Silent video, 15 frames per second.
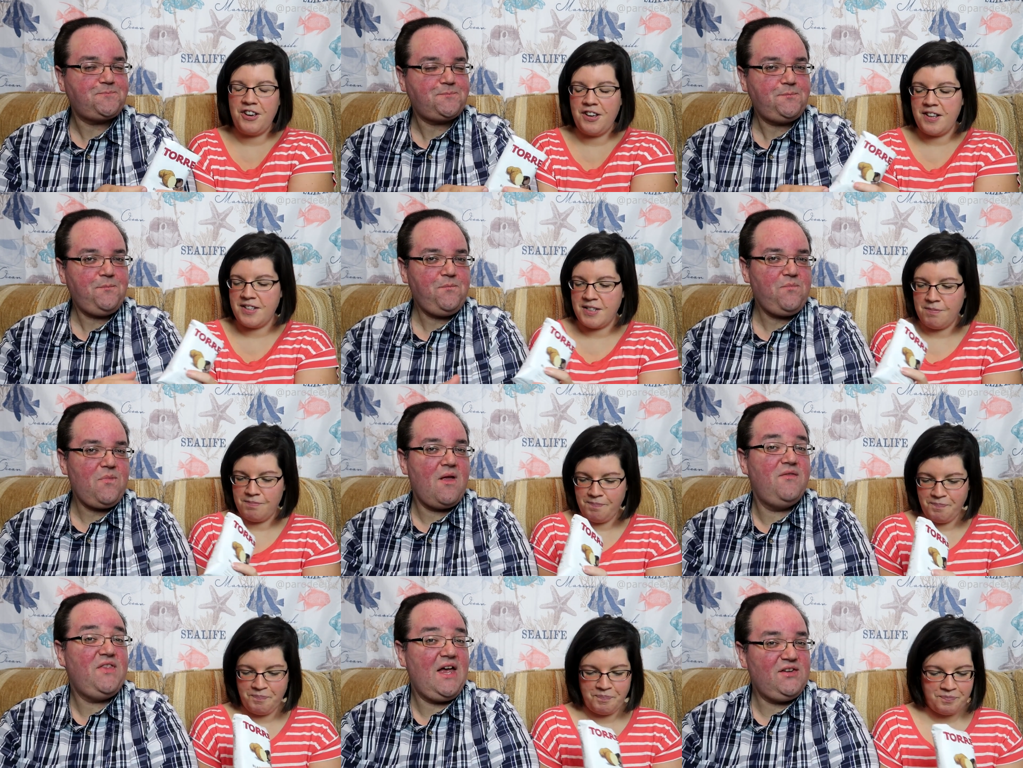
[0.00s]
Speaker 1: there is.
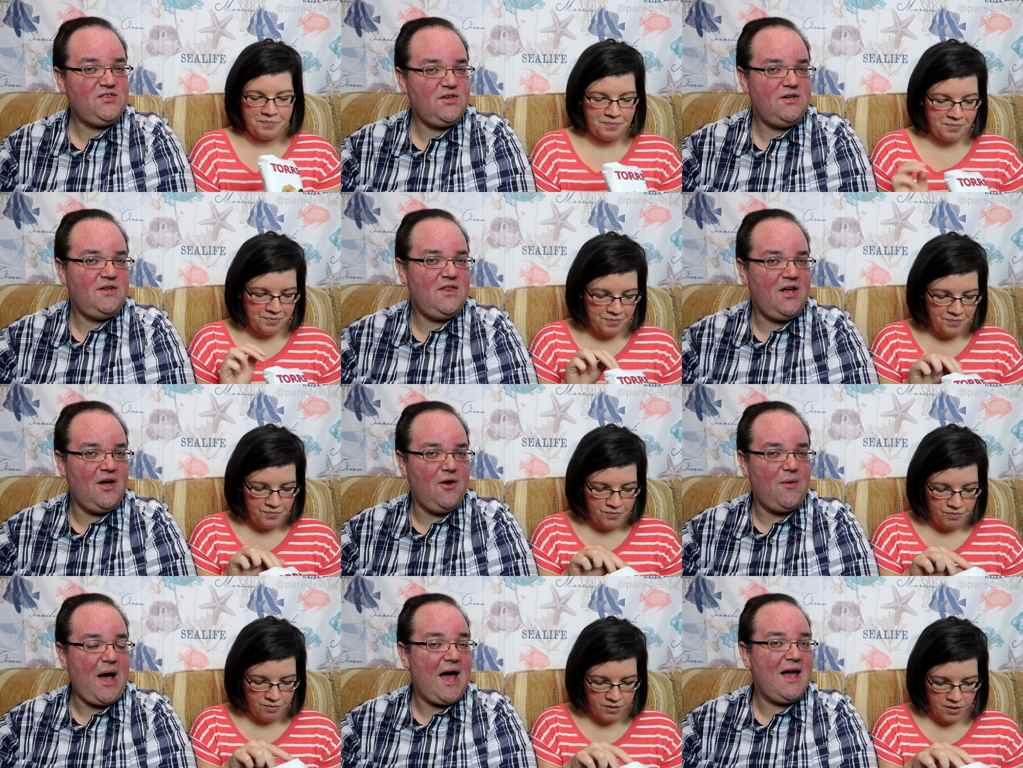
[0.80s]
Speaker 2: That's good though.
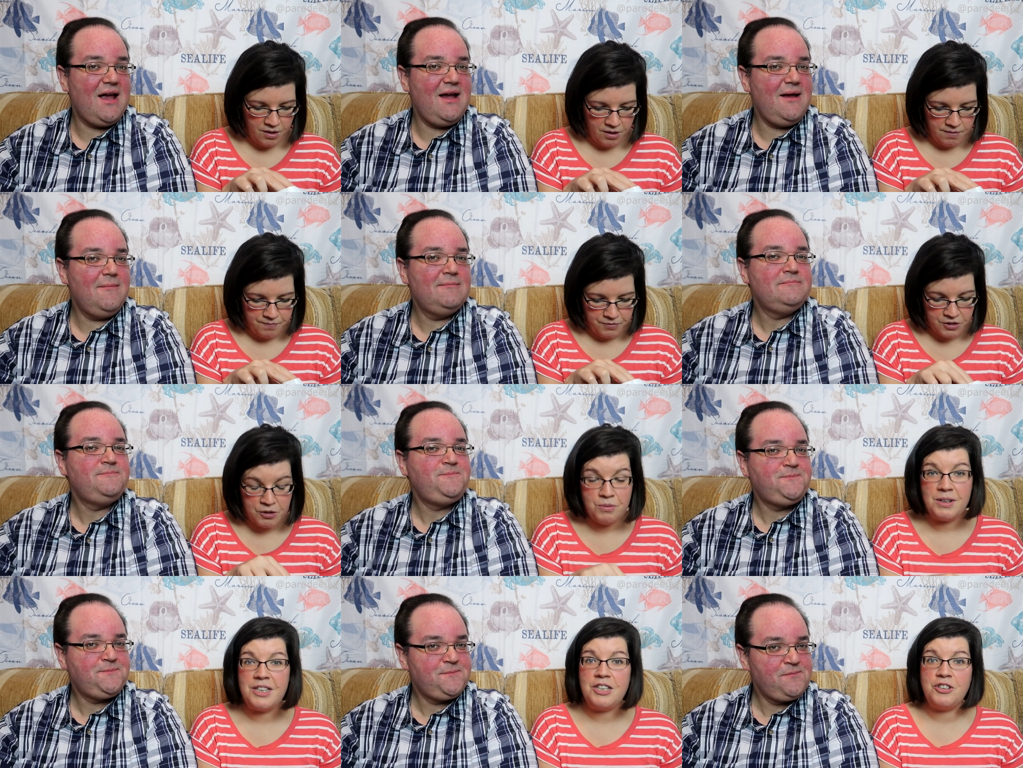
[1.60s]
They're
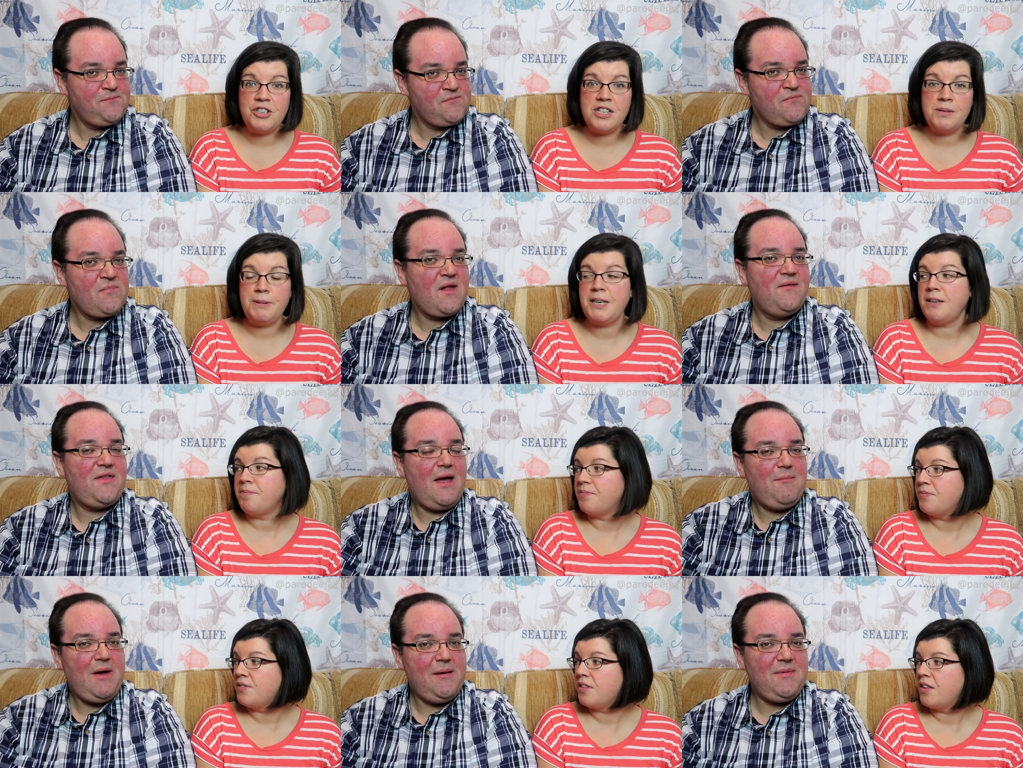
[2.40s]
Speaker 1: really crispy.
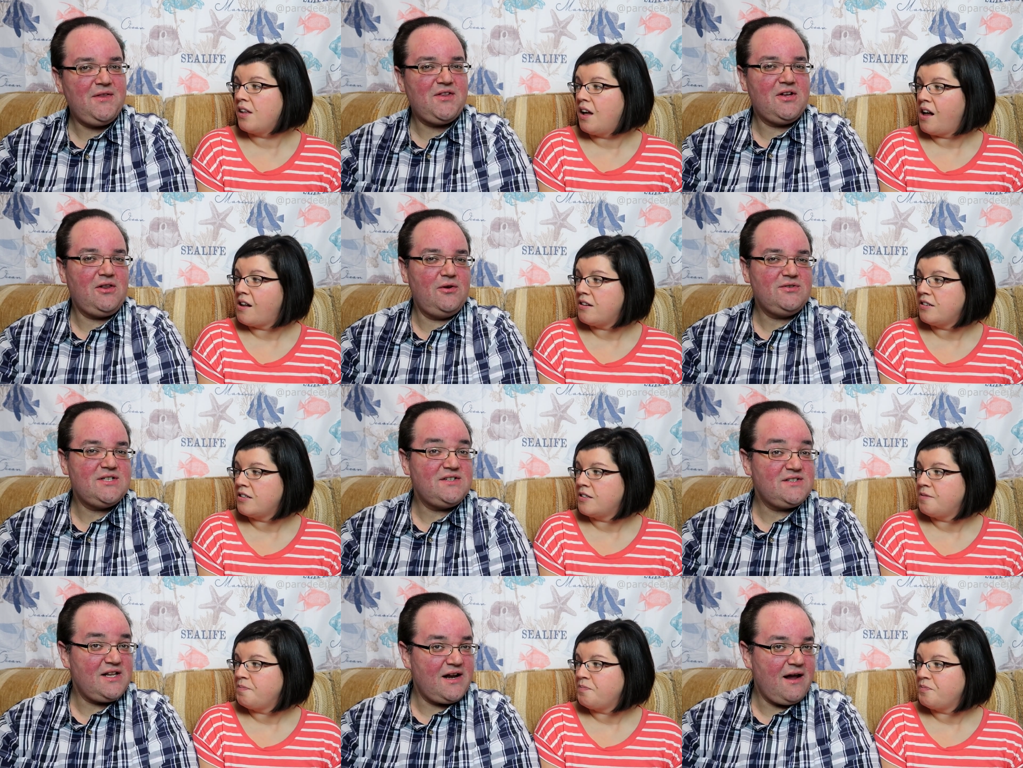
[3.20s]
Speaker 2: That might be the
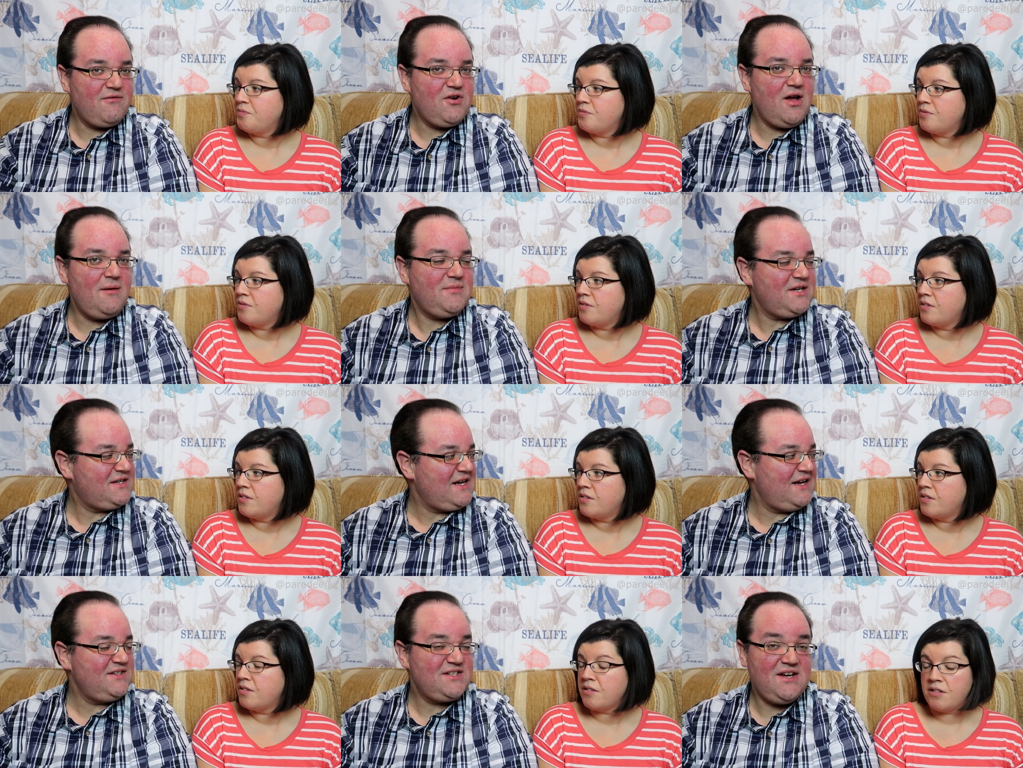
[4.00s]
closest that I've come to
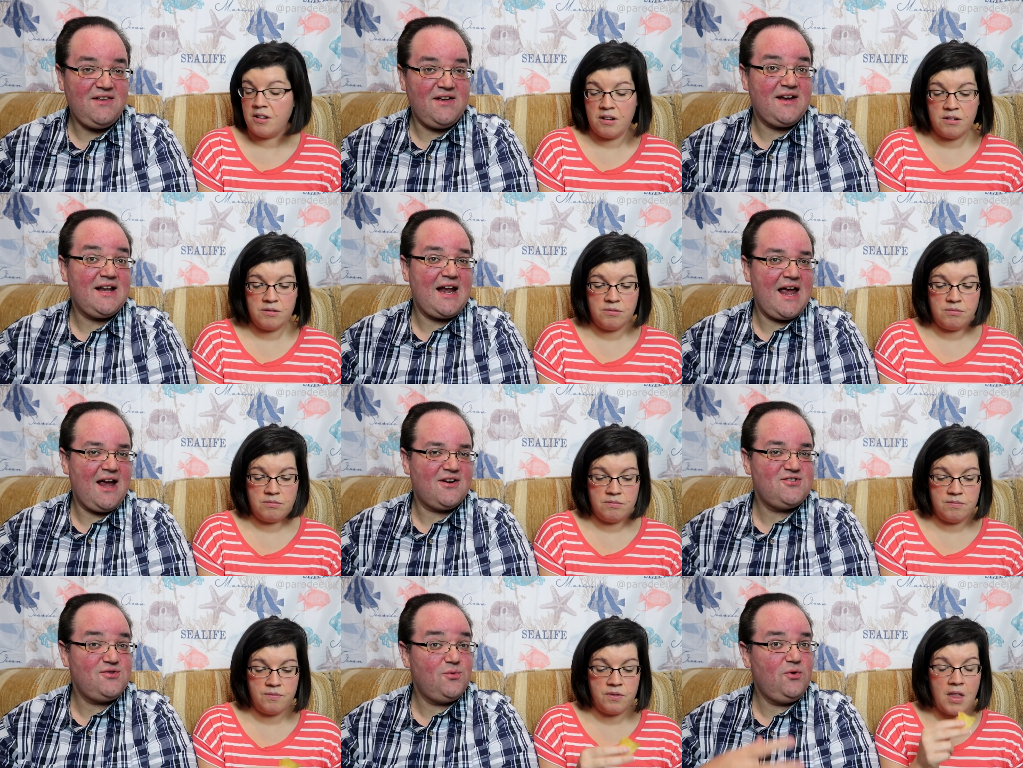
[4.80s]
tasting like an
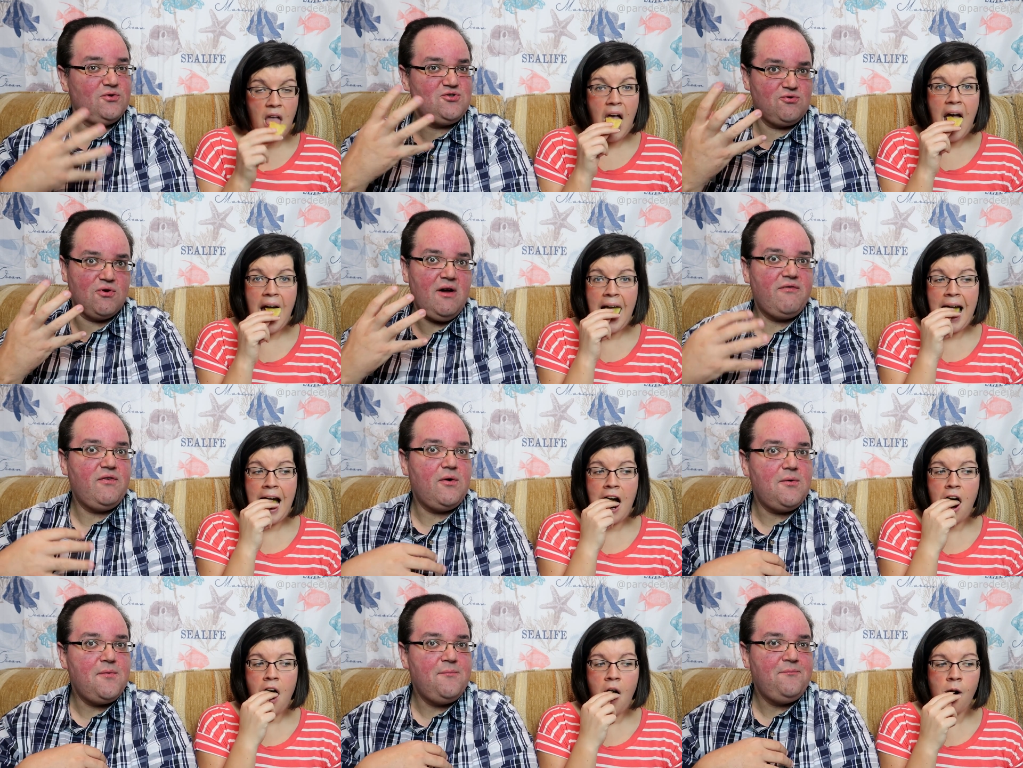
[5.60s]
actual
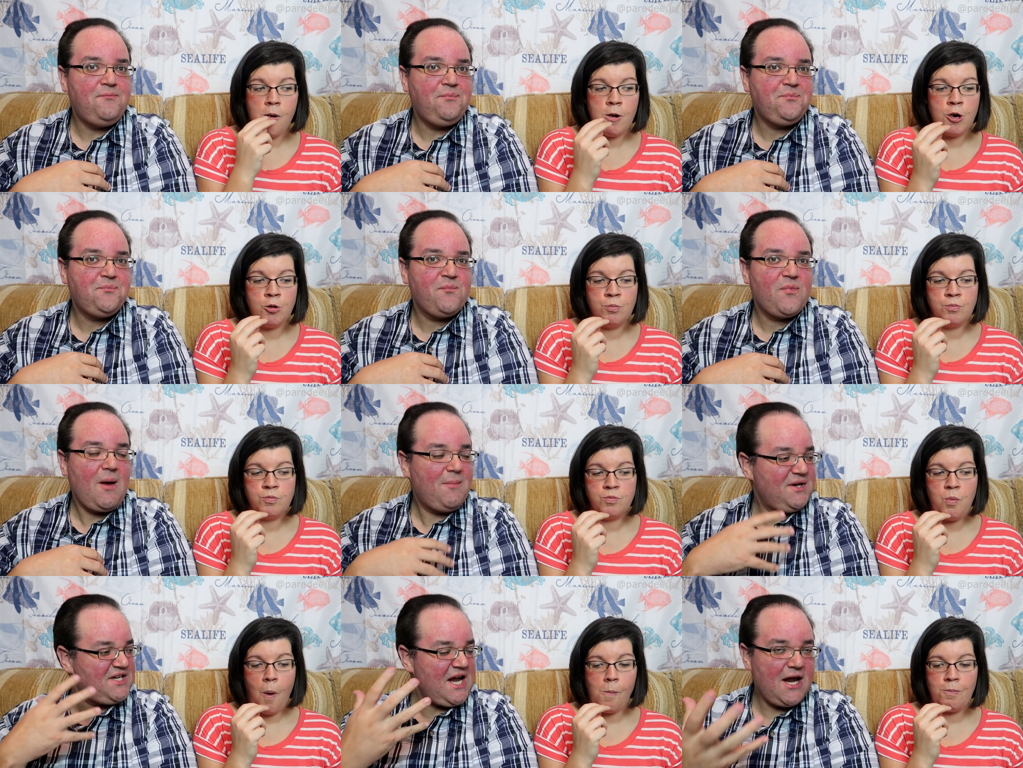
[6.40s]
truffle.
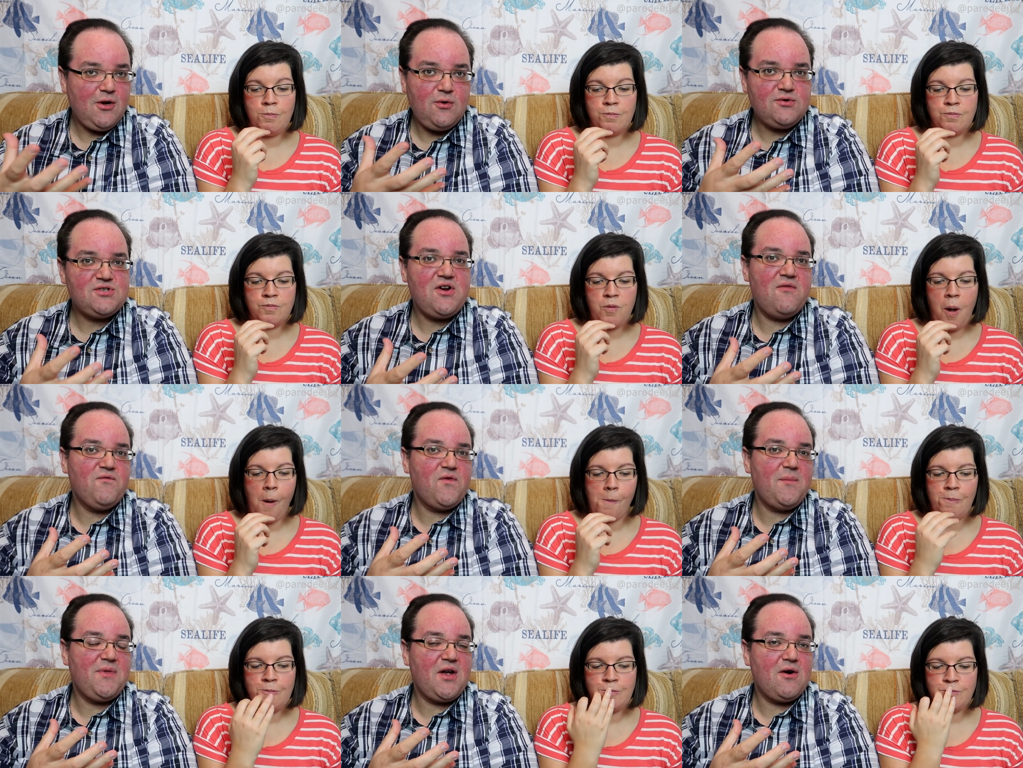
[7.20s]
Potatoes come
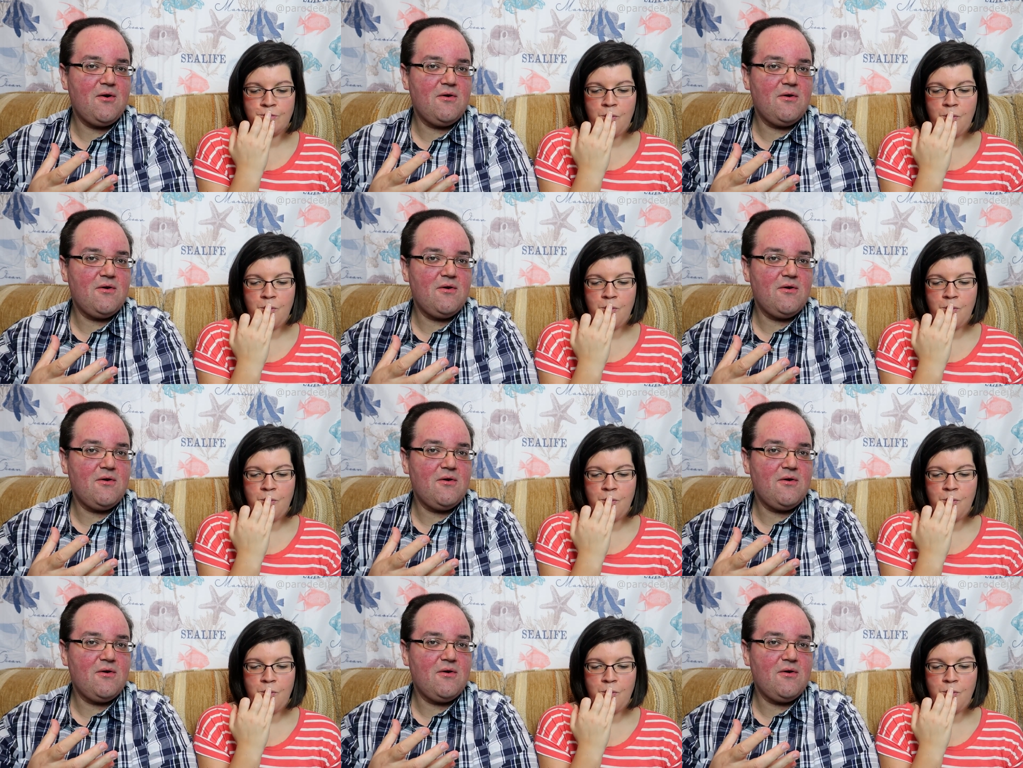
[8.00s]
from the